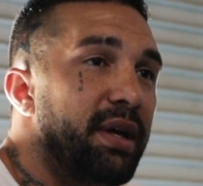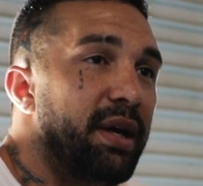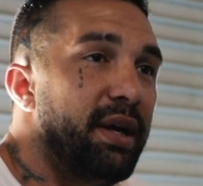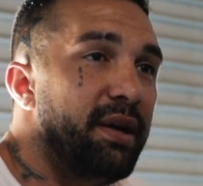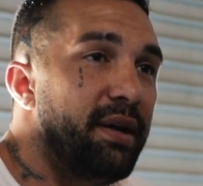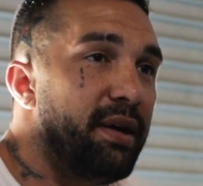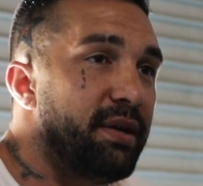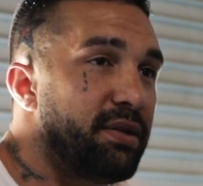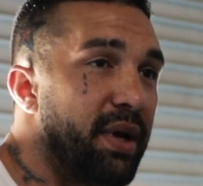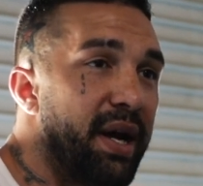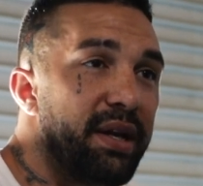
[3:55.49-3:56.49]
And
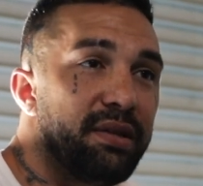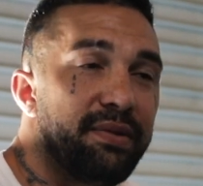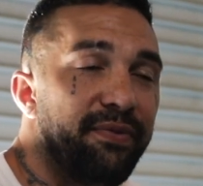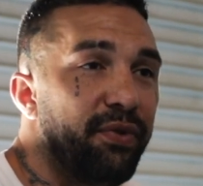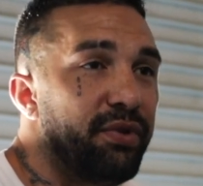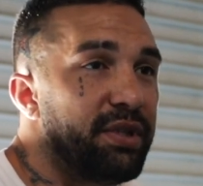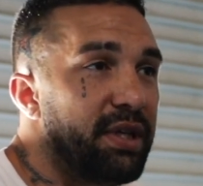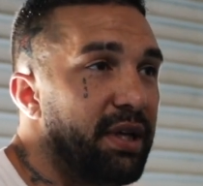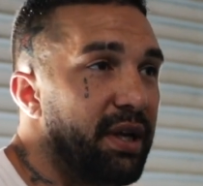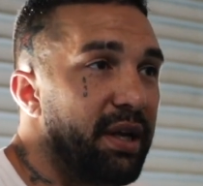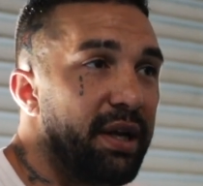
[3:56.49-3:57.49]
so I added some fruits
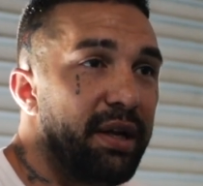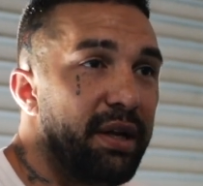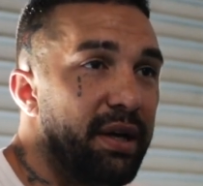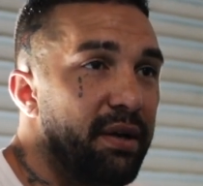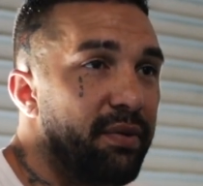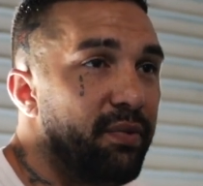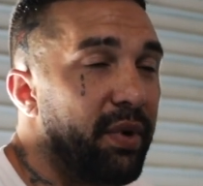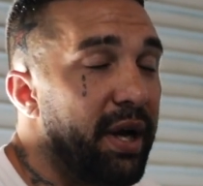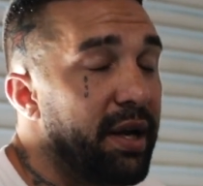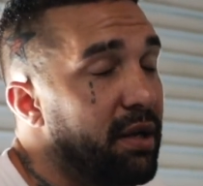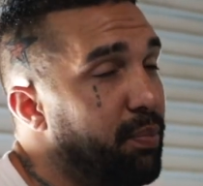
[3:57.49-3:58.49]
in, and then we
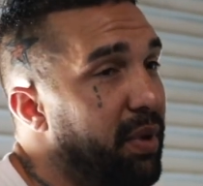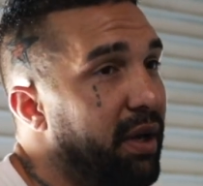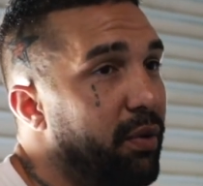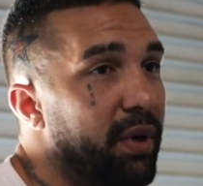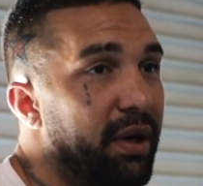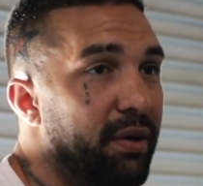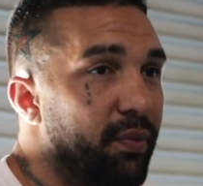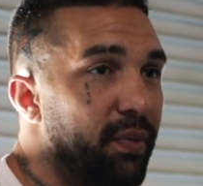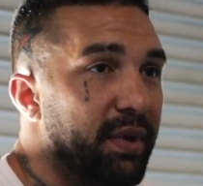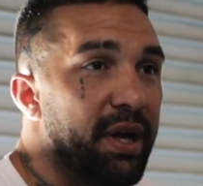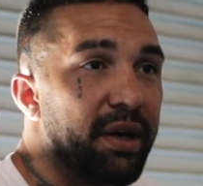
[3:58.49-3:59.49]
got into peak week,
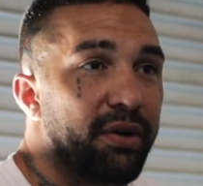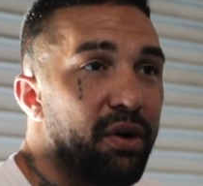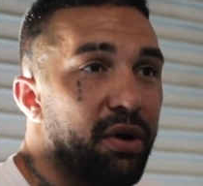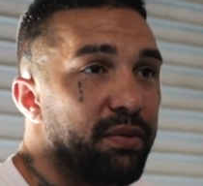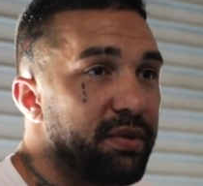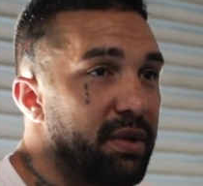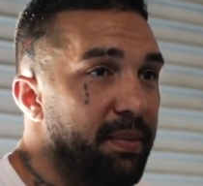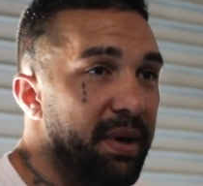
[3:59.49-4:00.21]
cut carbs. I